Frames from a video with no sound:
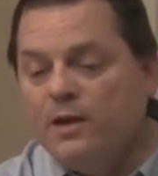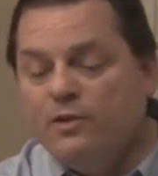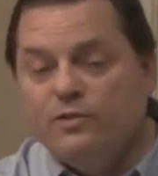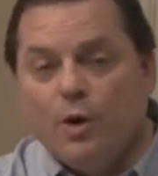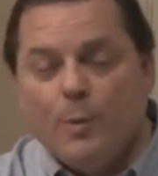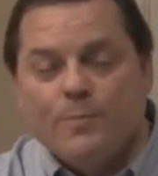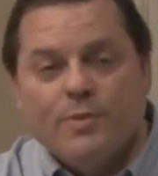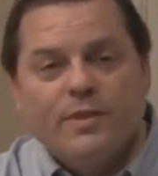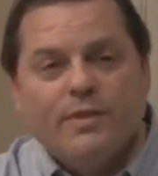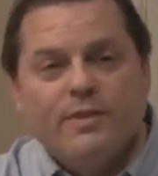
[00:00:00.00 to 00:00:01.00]
So
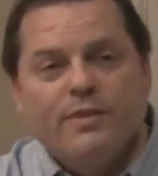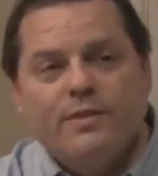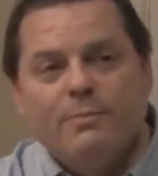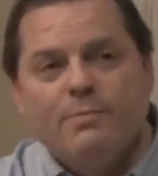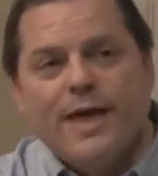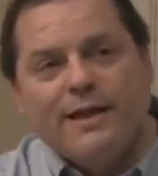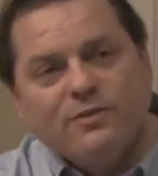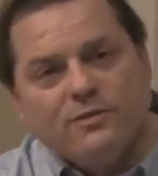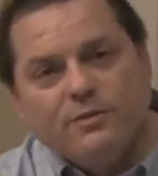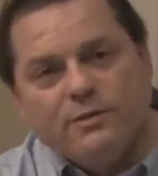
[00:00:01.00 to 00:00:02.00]

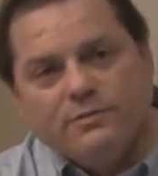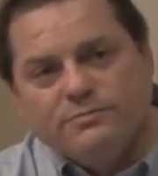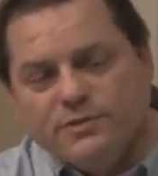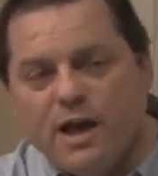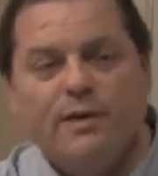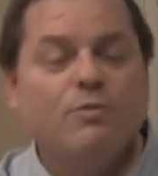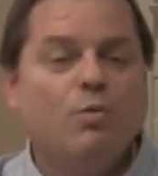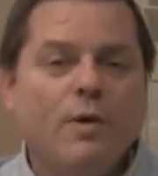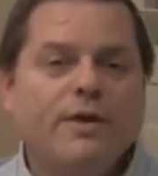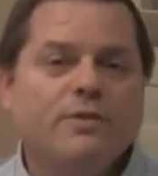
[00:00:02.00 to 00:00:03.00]
that's the kind of the
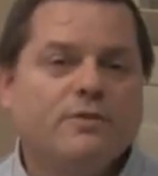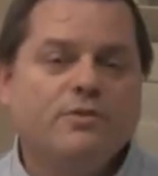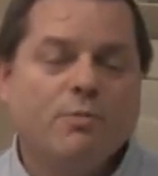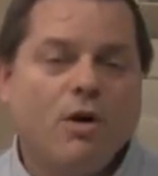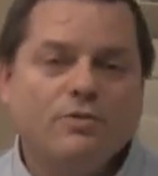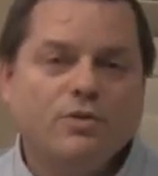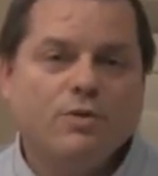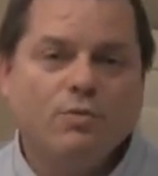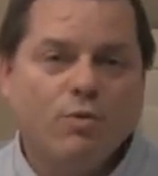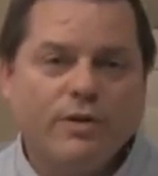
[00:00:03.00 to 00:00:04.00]
way that
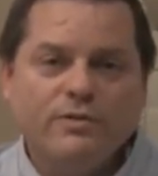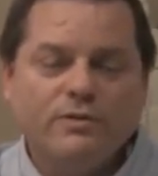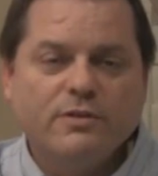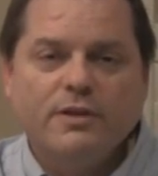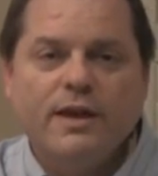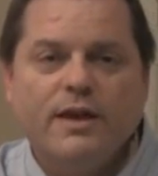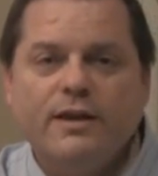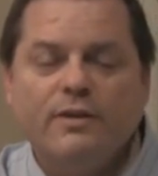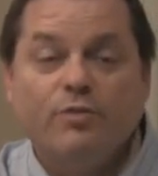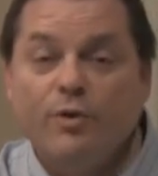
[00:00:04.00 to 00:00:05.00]
Suboxone works,
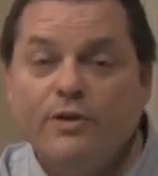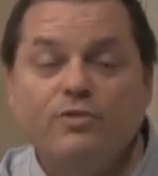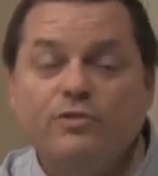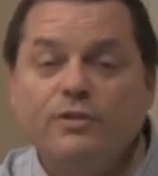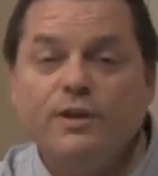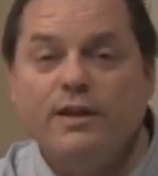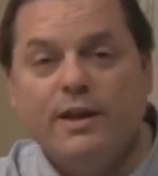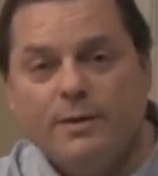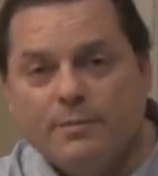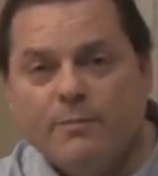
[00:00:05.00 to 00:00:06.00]
and if you're interested,
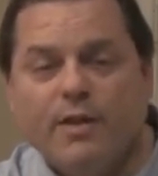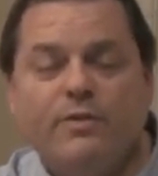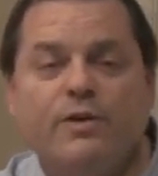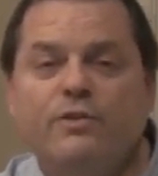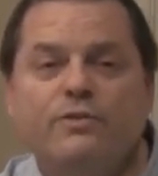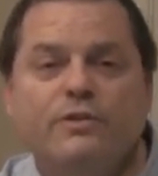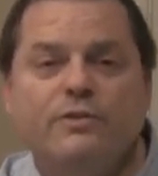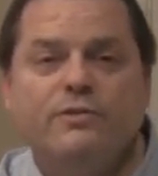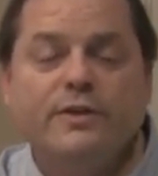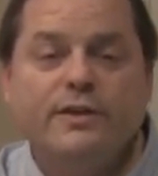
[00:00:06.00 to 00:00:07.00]
and I think you
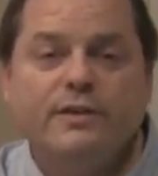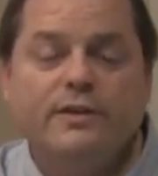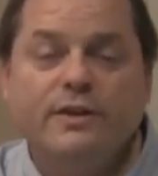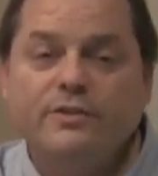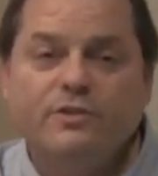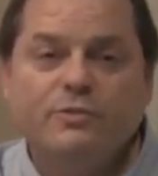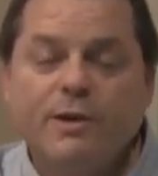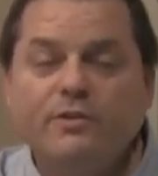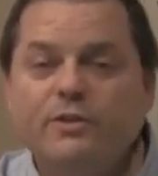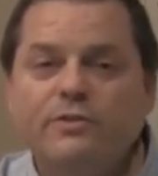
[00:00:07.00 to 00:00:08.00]
should see an addiction
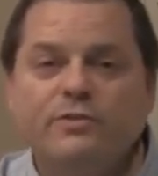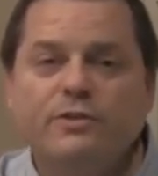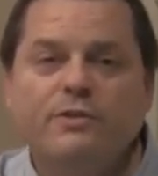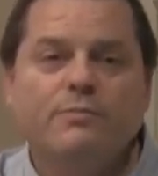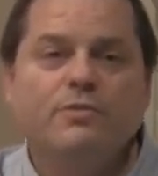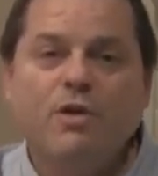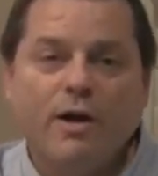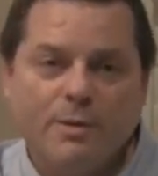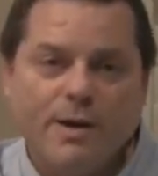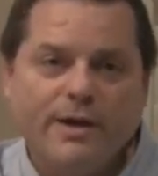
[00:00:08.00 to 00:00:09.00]
specialist and
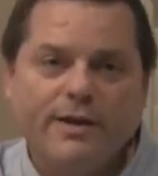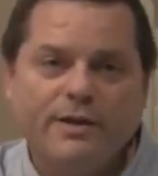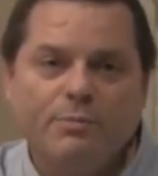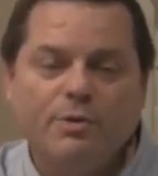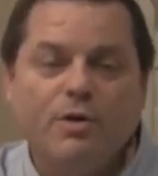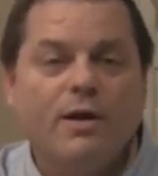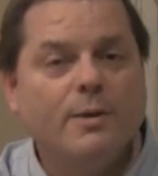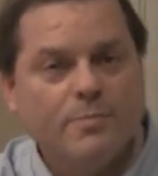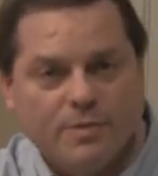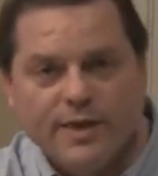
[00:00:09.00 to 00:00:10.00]
talk about getting put on it.
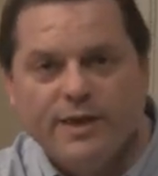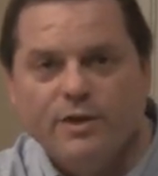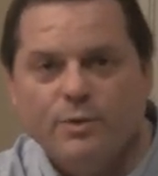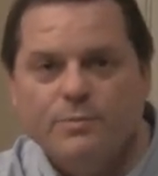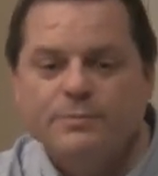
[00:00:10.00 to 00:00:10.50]
Thank you.